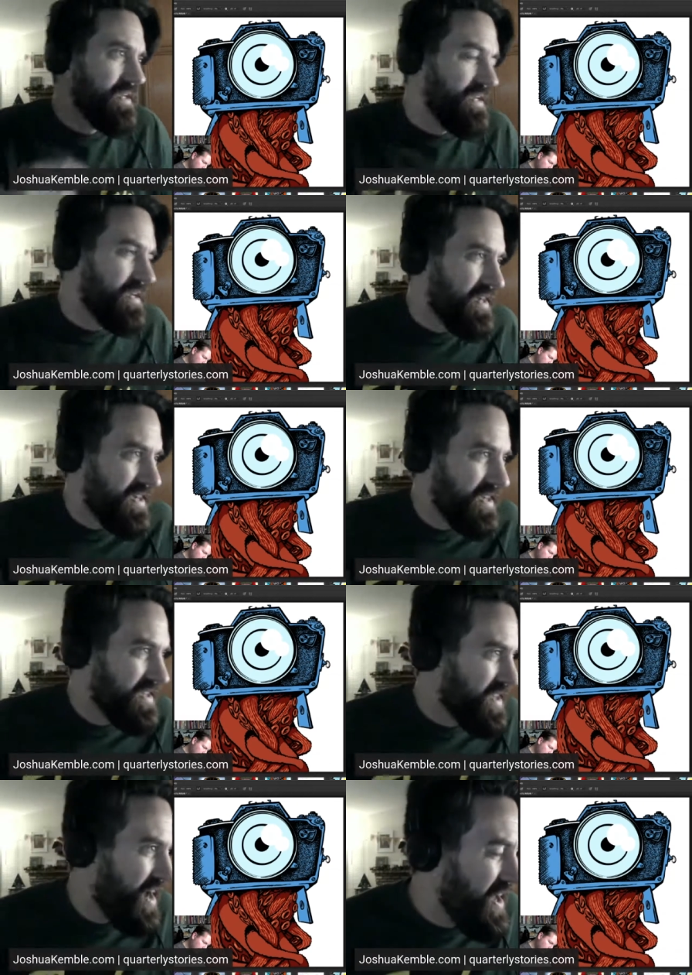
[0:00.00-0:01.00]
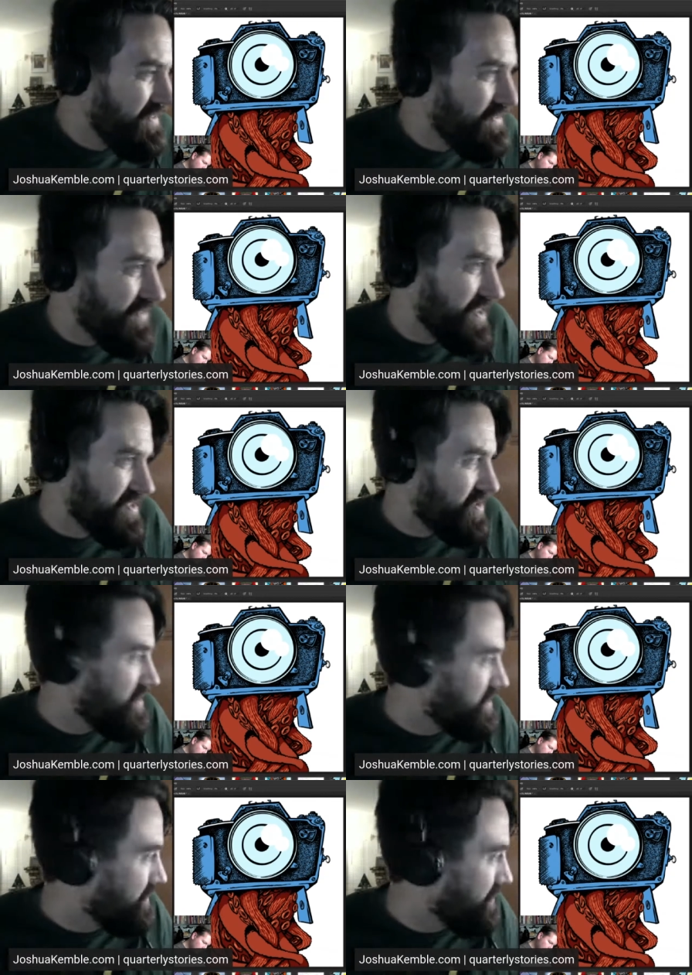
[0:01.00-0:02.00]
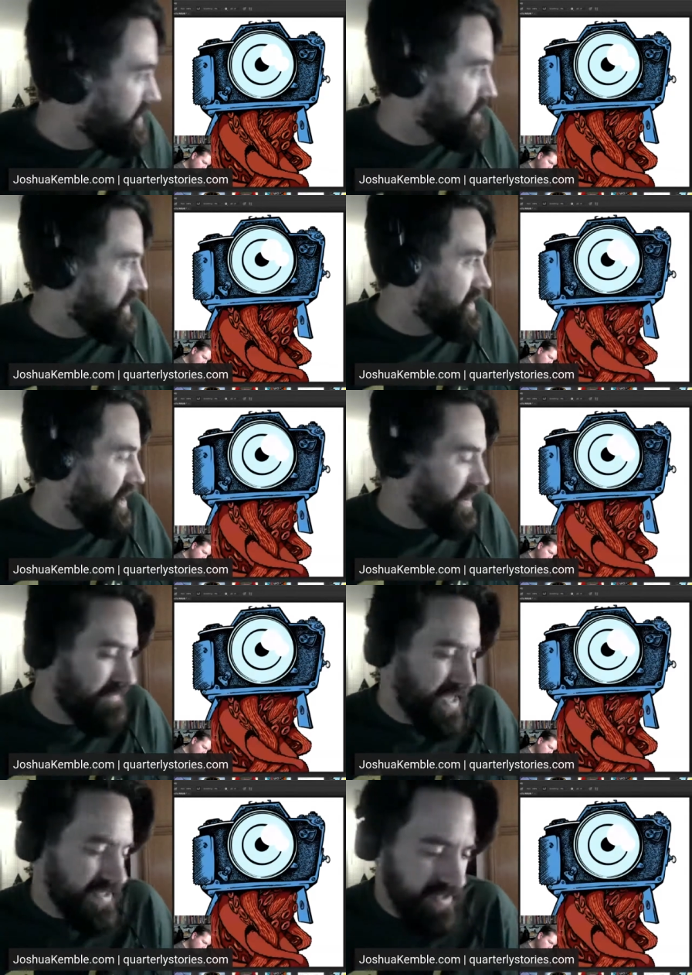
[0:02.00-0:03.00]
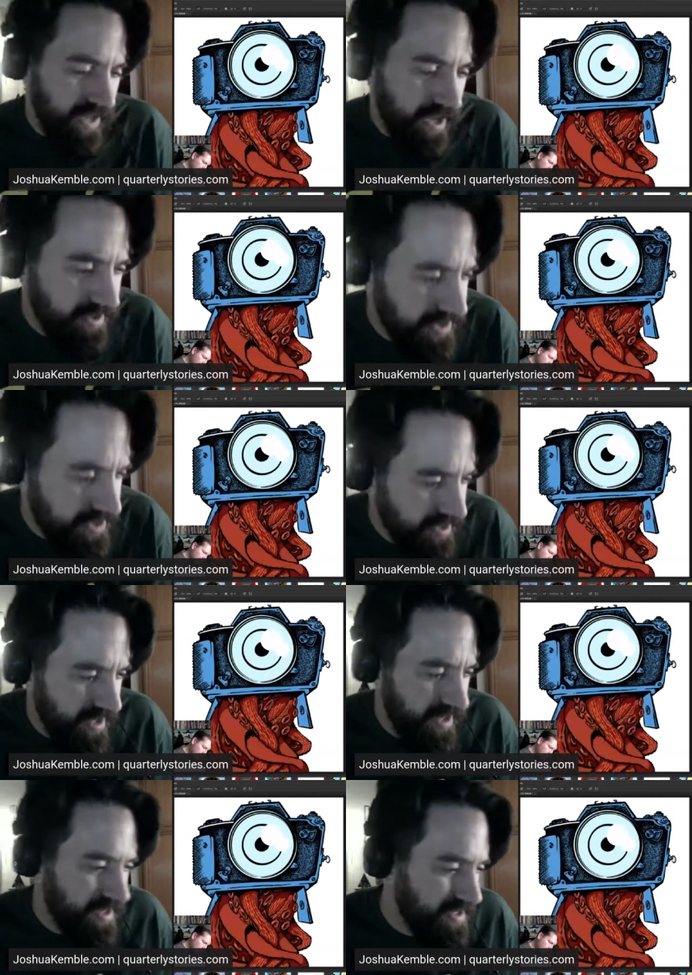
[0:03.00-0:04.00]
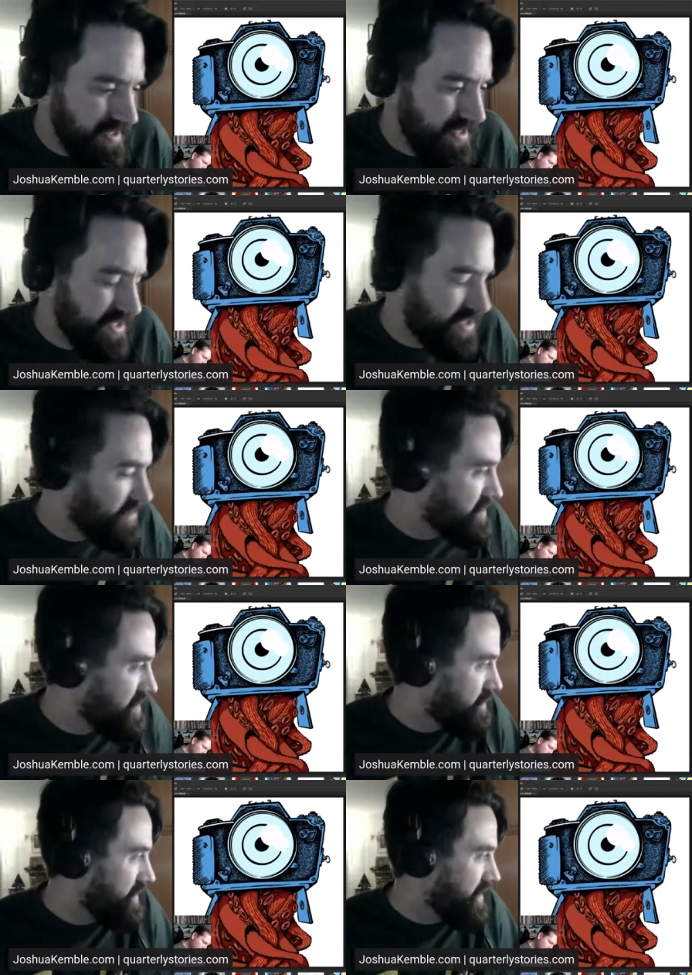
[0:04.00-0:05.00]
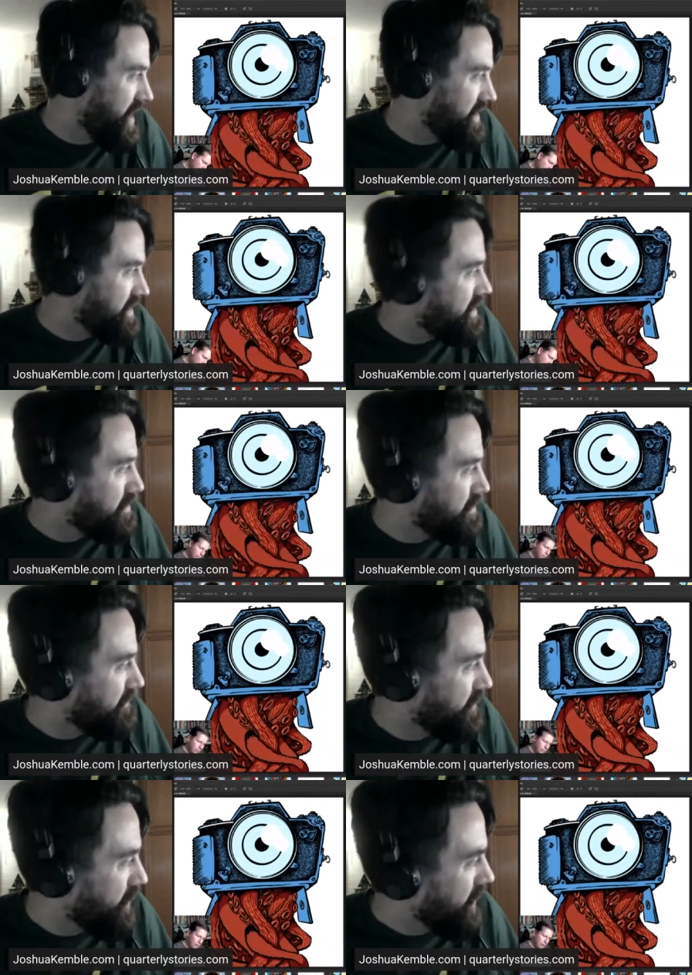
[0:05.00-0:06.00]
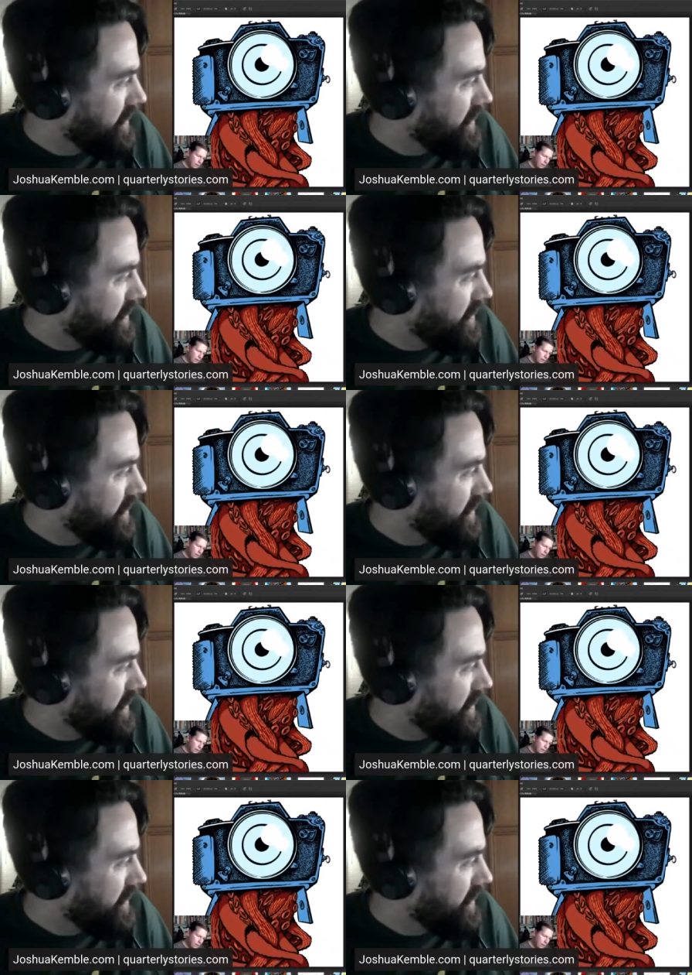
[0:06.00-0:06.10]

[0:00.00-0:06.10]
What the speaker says: kind of like started developing a lot of mental health issues that were not there before.